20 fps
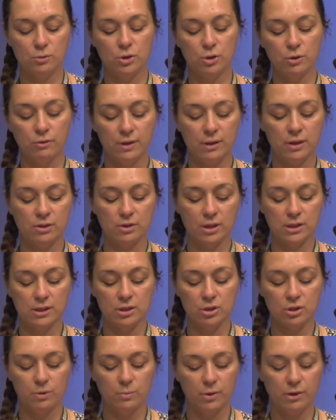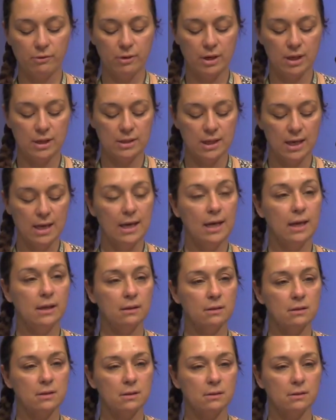during the transition period in
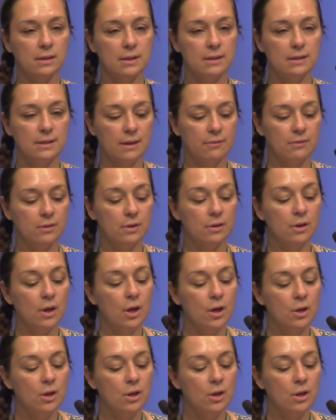Article 97.